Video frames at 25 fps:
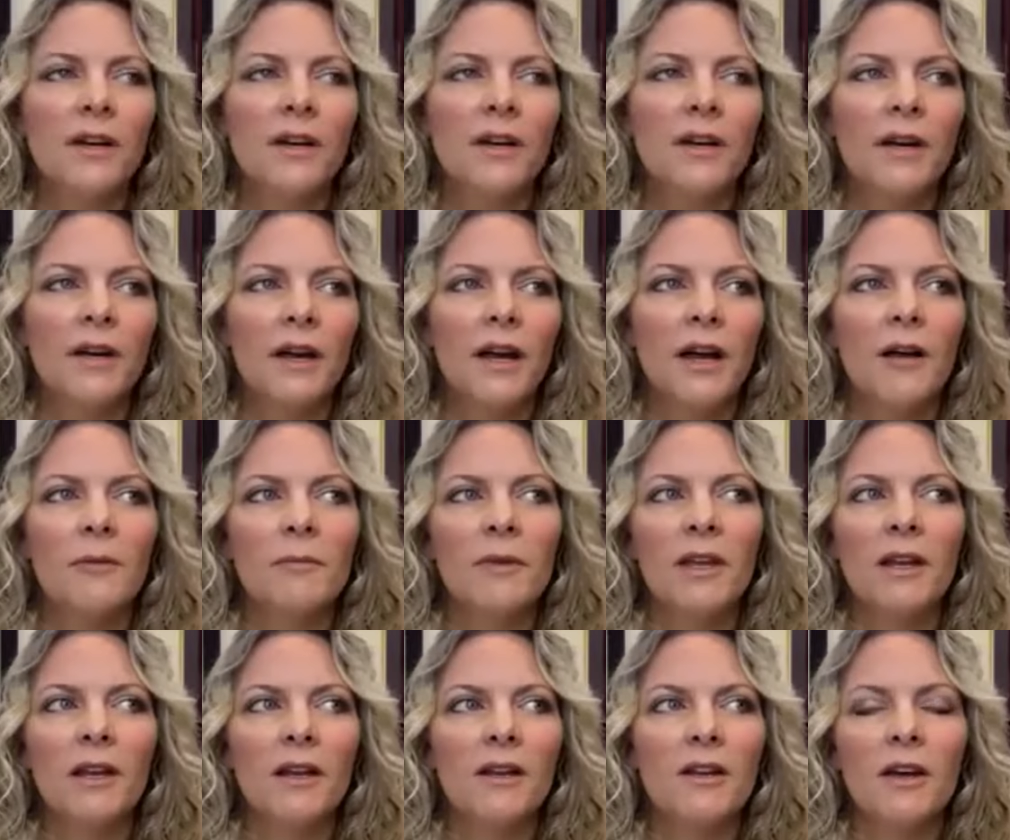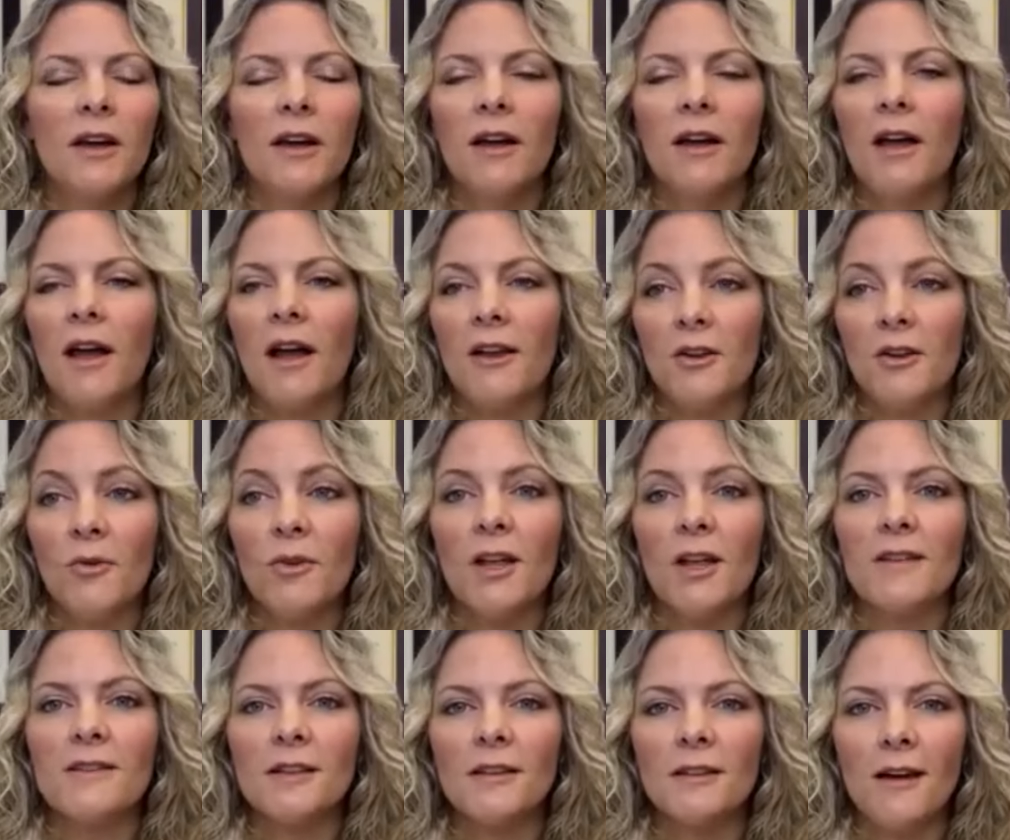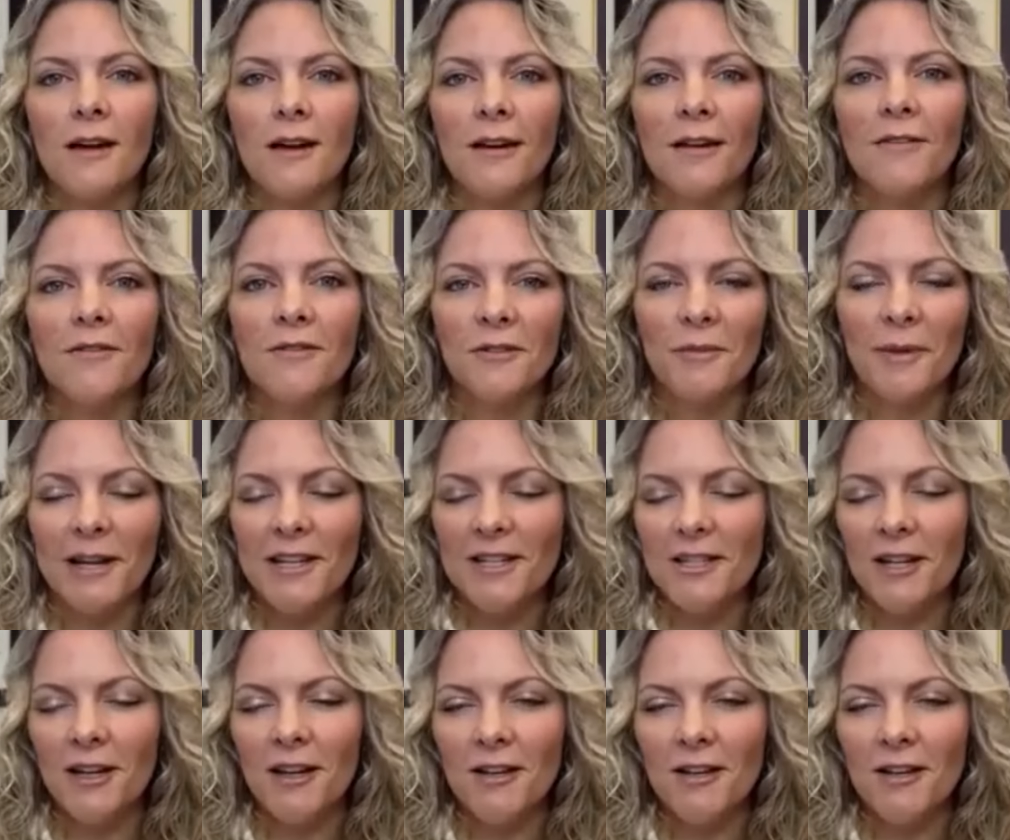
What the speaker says: I know that's a lot of information.